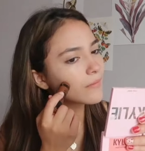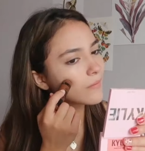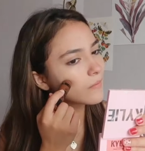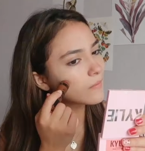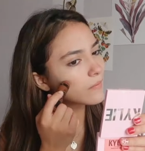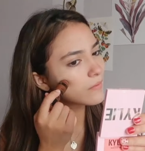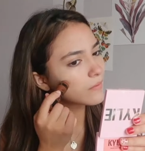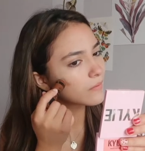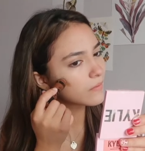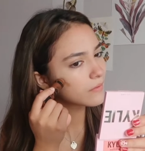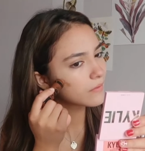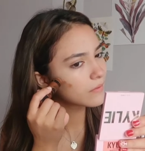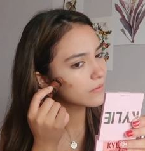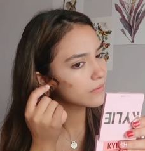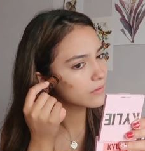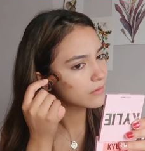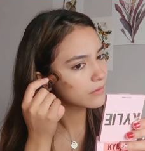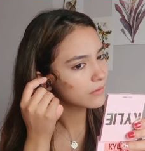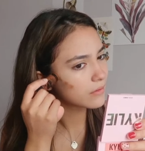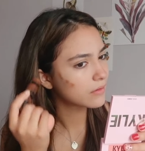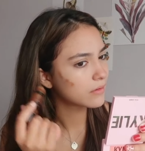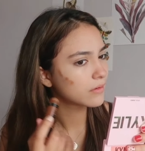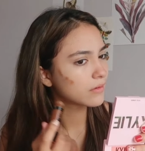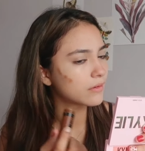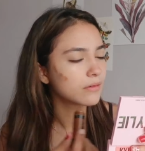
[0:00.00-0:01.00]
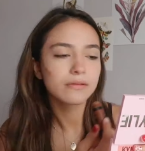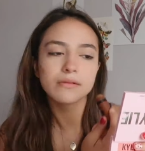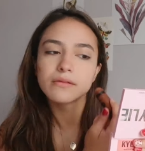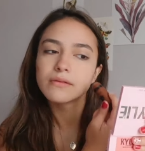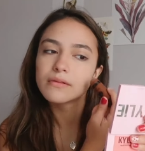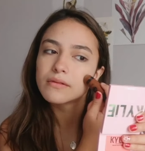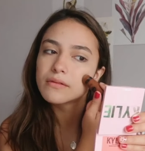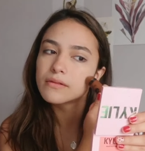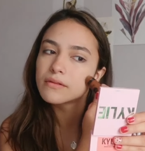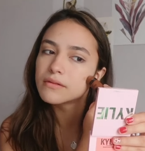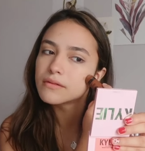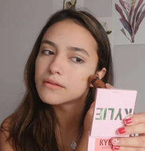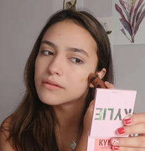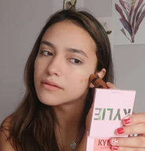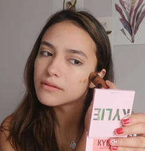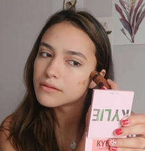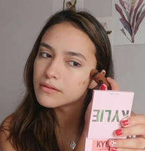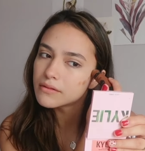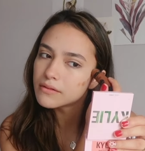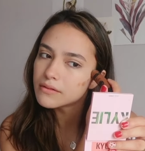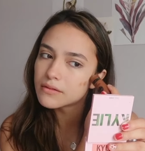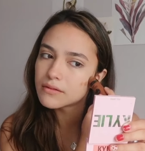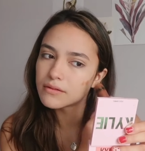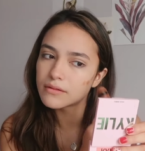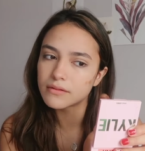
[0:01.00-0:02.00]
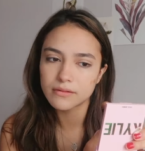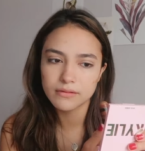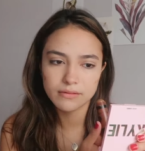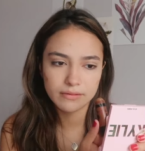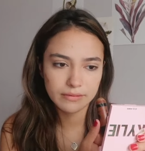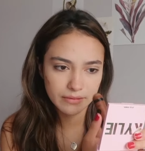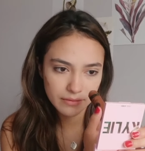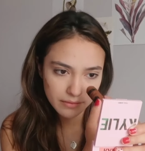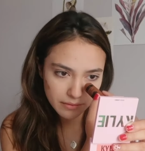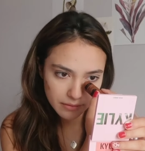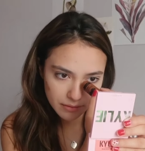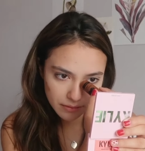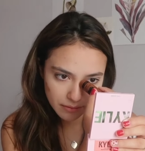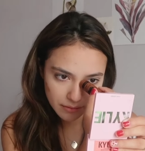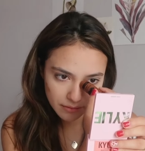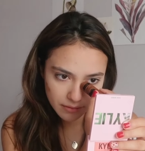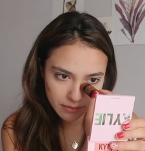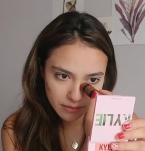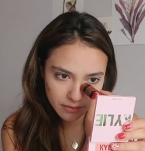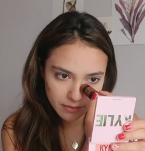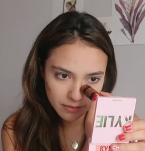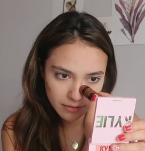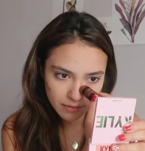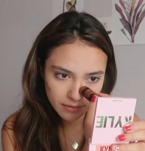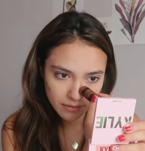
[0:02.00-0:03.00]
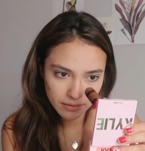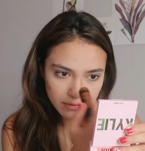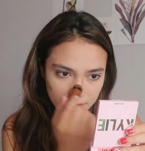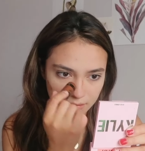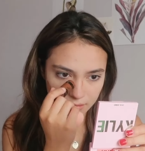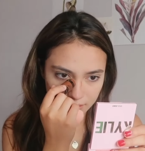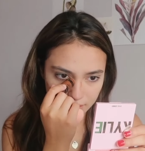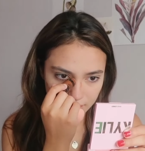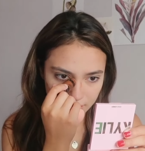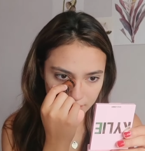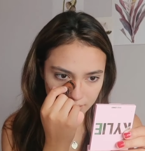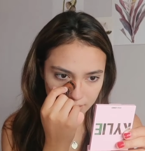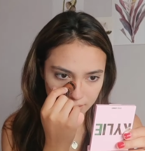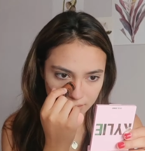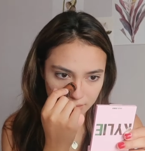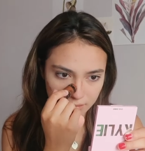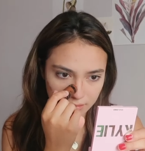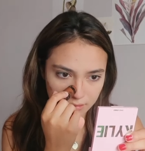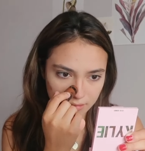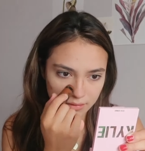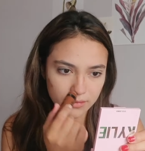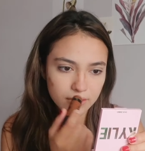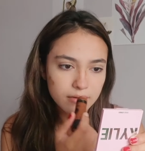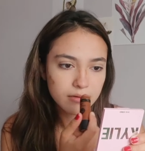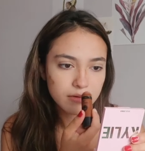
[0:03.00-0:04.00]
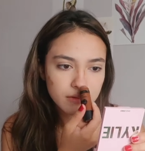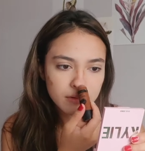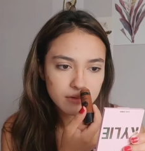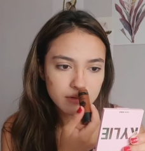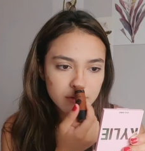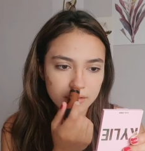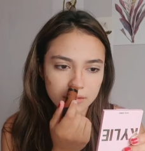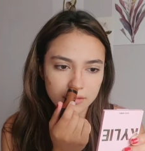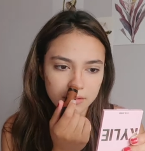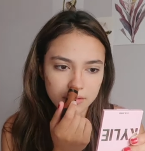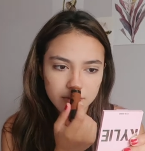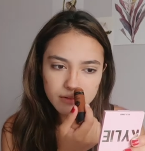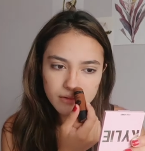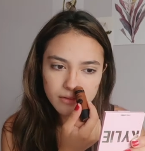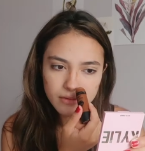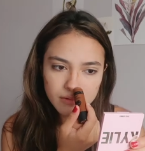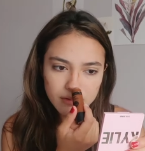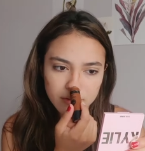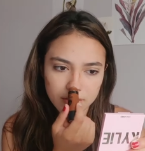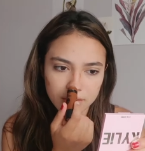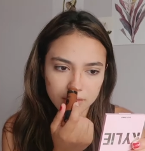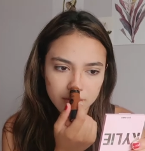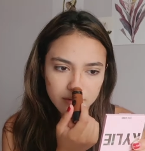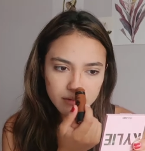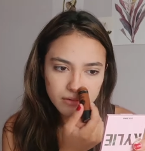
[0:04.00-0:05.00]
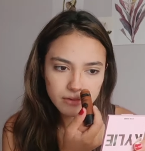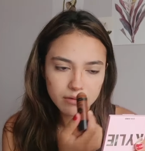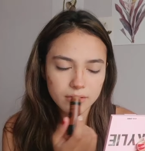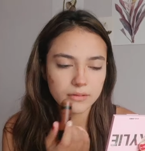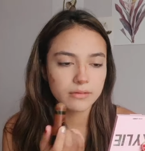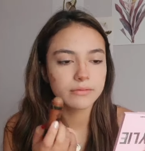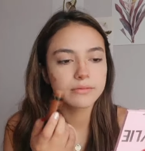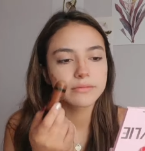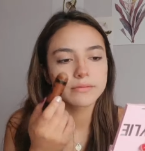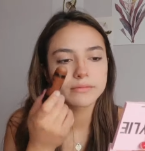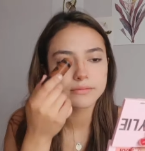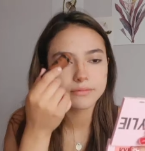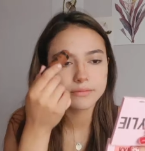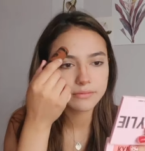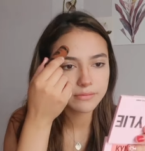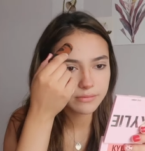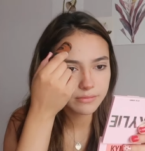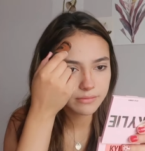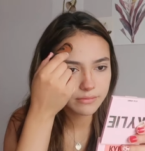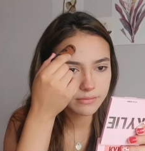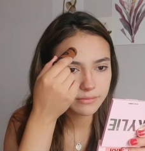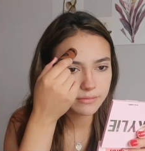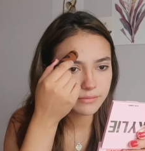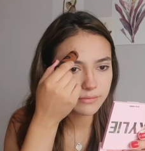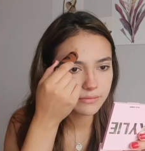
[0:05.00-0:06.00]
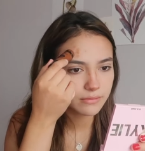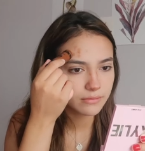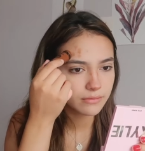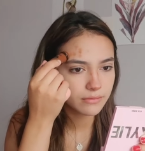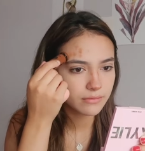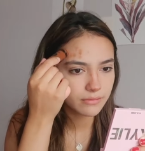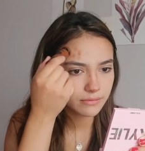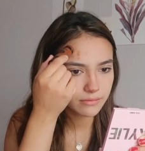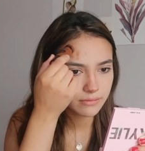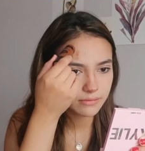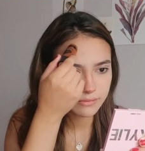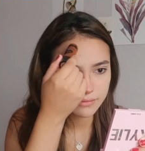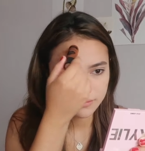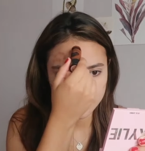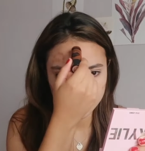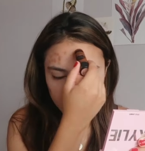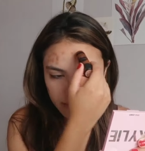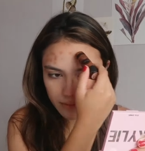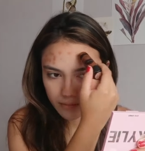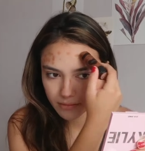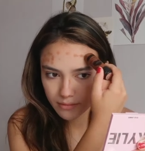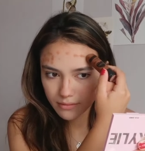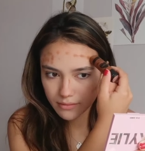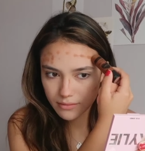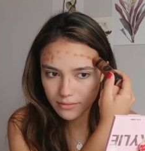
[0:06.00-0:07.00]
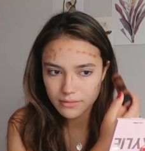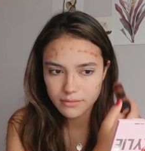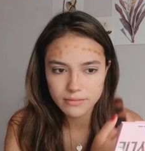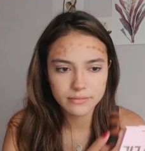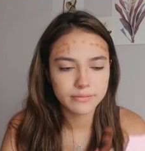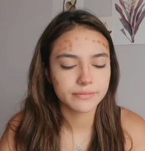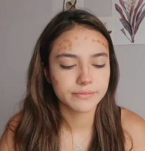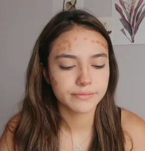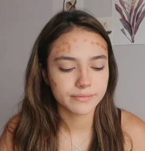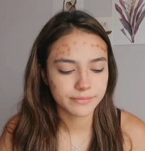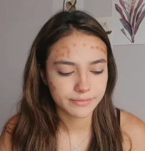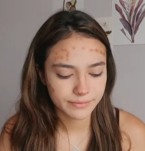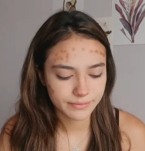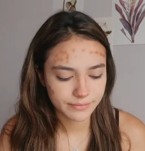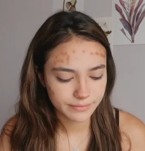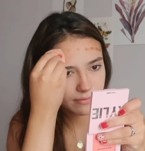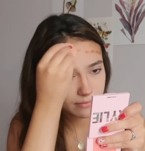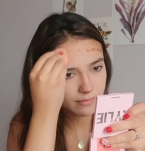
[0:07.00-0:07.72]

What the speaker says: Nothing is said.